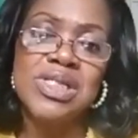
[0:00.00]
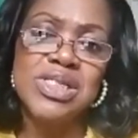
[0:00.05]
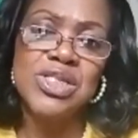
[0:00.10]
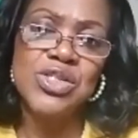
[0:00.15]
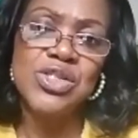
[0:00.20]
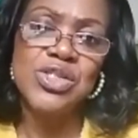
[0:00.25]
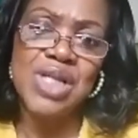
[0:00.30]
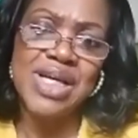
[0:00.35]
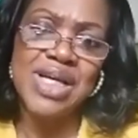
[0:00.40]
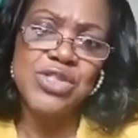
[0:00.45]

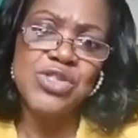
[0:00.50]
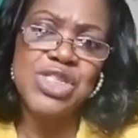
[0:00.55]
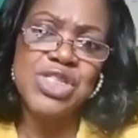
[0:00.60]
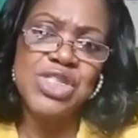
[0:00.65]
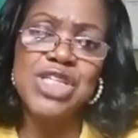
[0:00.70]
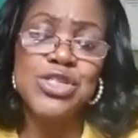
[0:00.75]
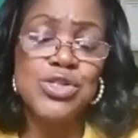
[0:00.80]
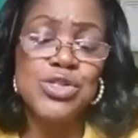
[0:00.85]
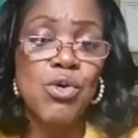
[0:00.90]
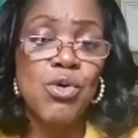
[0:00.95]
as you
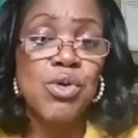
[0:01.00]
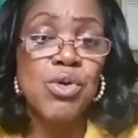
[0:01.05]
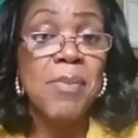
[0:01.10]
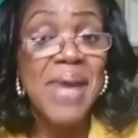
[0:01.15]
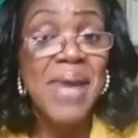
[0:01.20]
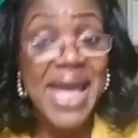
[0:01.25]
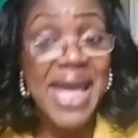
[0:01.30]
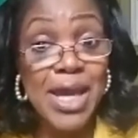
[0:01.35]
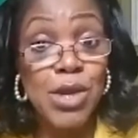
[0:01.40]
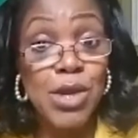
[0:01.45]
said, you're on a
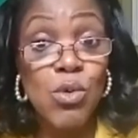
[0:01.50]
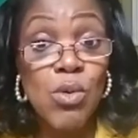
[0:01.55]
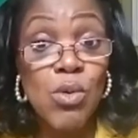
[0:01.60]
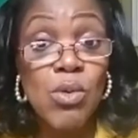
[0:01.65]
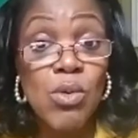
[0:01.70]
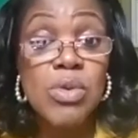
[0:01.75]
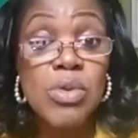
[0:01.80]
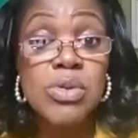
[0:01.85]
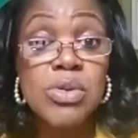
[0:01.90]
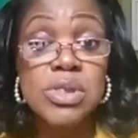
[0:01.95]
panel,
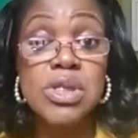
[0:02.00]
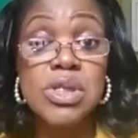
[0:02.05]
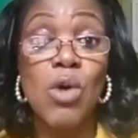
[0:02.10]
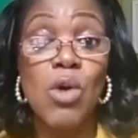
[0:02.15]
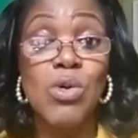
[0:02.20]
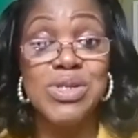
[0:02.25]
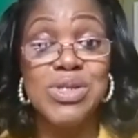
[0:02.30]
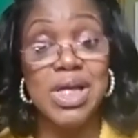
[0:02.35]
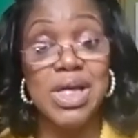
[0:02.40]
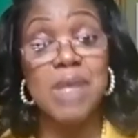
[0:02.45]
so
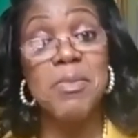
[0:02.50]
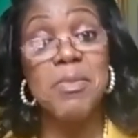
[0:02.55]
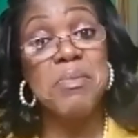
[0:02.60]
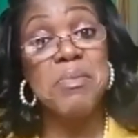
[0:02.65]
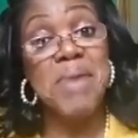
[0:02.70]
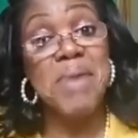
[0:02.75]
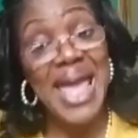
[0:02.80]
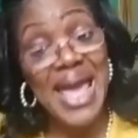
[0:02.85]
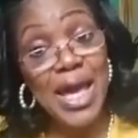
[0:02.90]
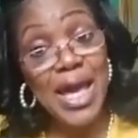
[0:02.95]
it's going to be
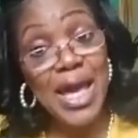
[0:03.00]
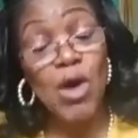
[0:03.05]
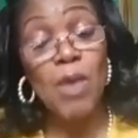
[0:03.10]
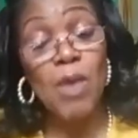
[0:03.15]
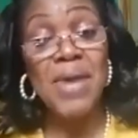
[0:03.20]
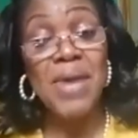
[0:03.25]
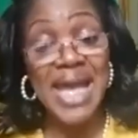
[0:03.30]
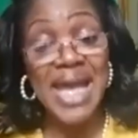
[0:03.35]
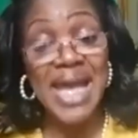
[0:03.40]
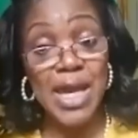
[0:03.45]
a
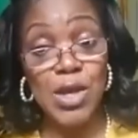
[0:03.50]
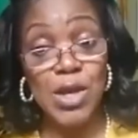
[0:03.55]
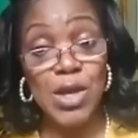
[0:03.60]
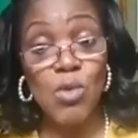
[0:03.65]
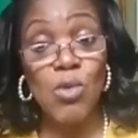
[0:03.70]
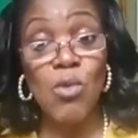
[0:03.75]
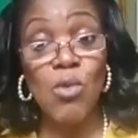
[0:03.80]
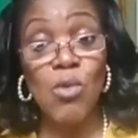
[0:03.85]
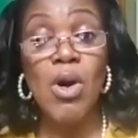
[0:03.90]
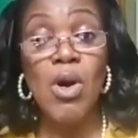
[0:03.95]

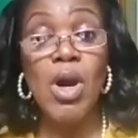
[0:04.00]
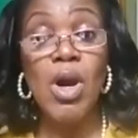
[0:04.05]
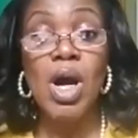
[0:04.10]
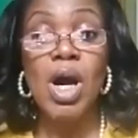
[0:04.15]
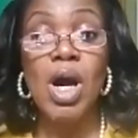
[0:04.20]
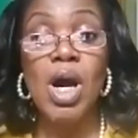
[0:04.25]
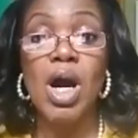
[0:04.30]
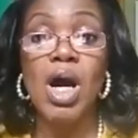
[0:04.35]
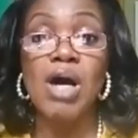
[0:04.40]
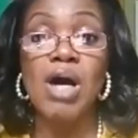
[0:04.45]
panel
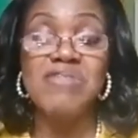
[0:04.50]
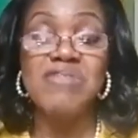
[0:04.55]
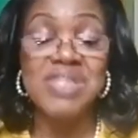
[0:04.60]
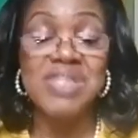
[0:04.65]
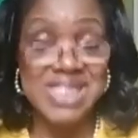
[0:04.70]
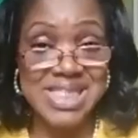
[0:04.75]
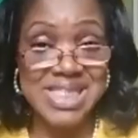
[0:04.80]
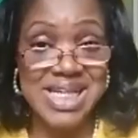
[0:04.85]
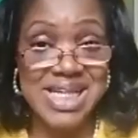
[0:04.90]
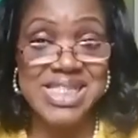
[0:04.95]
of
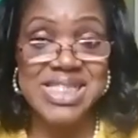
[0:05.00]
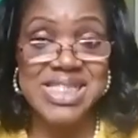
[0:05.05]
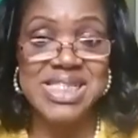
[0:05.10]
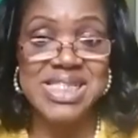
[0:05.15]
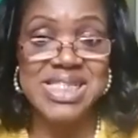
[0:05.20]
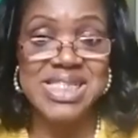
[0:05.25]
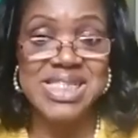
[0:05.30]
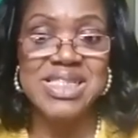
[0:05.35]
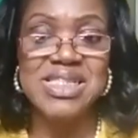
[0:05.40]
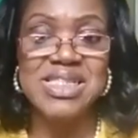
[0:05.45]

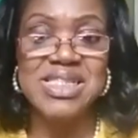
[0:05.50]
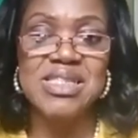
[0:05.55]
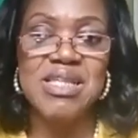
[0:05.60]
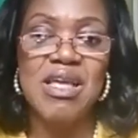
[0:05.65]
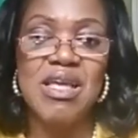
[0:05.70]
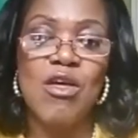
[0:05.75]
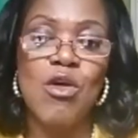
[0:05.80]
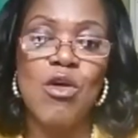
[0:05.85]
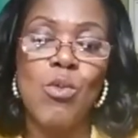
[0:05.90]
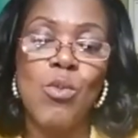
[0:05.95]
discussions,
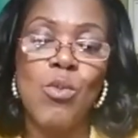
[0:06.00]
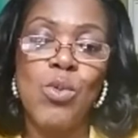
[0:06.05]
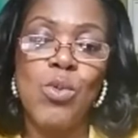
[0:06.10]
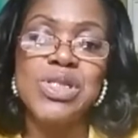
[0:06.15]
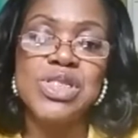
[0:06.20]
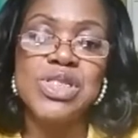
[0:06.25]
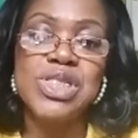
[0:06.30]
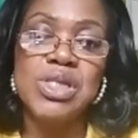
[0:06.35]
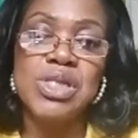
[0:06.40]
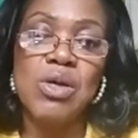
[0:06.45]

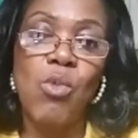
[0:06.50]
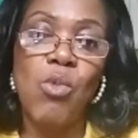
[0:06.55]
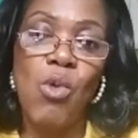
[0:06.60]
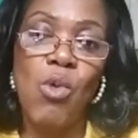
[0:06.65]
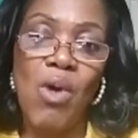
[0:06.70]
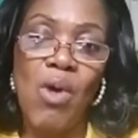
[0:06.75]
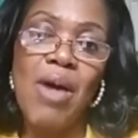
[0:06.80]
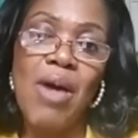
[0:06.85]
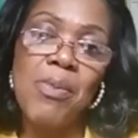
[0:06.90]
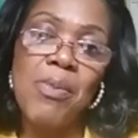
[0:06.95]
which will
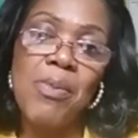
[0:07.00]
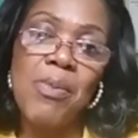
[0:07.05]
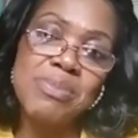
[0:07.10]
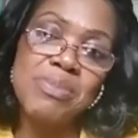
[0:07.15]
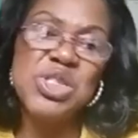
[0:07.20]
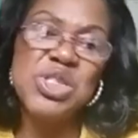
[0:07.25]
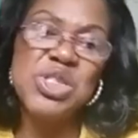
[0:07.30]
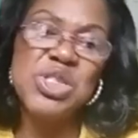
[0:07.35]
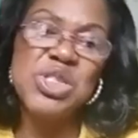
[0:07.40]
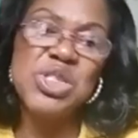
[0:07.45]
help them
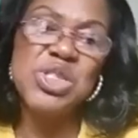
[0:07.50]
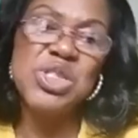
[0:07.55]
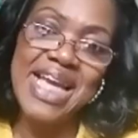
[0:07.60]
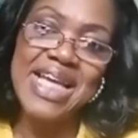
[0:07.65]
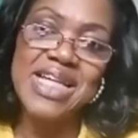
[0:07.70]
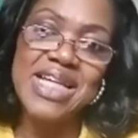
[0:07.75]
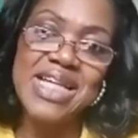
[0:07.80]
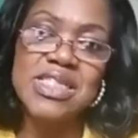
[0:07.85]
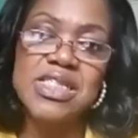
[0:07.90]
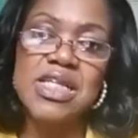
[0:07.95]
to
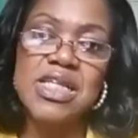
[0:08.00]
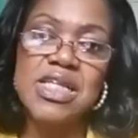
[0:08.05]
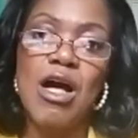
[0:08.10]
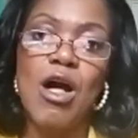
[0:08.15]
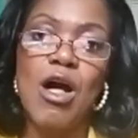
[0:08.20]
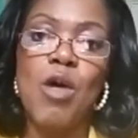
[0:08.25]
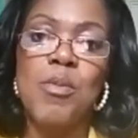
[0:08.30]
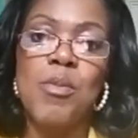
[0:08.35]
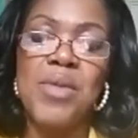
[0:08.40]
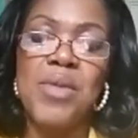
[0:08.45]
engage
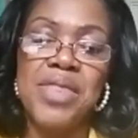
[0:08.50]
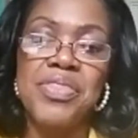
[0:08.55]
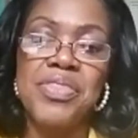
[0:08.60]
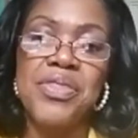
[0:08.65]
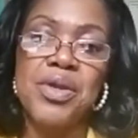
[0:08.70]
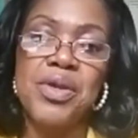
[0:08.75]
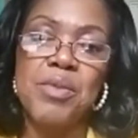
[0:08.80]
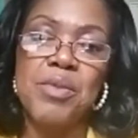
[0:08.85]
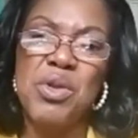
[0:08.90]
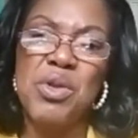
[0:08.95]
in
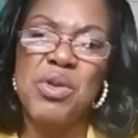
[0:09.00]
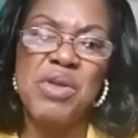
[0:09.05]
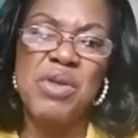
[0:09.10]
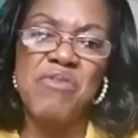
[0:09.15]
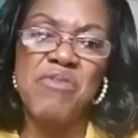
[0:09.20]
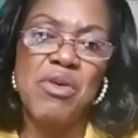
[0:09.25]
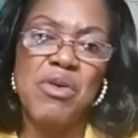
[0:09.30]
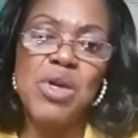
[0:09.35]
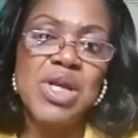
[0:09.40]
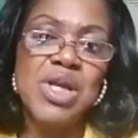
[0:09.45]
the
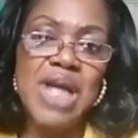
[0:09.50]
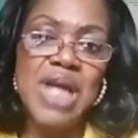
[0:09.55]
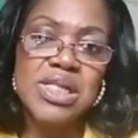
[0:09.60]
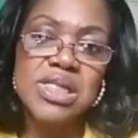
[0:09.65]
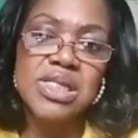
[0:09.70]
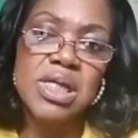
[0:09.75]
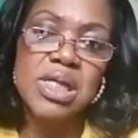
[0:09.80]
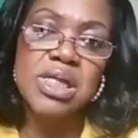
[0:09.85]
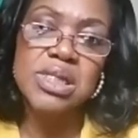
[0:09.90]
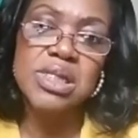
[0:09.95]
community. We're not
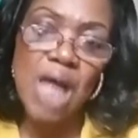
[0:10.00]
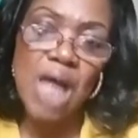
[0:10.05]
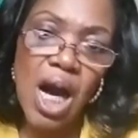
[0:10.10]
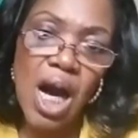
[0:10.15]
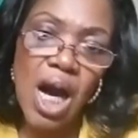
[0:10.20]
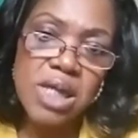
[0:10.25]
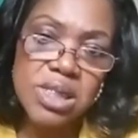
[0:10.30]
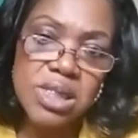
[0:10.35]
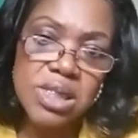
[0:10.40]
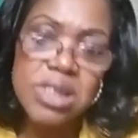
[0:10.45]
just going to
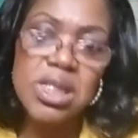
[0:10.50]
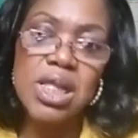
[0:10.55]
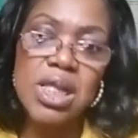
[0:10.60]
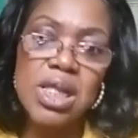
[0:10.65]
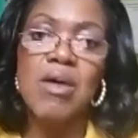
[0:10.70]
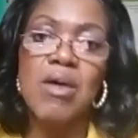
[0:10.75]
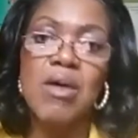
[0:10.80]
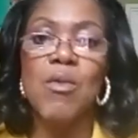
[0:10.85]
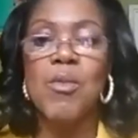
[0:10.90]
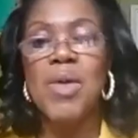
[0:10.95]
talk to
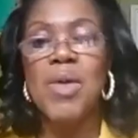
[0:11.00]
them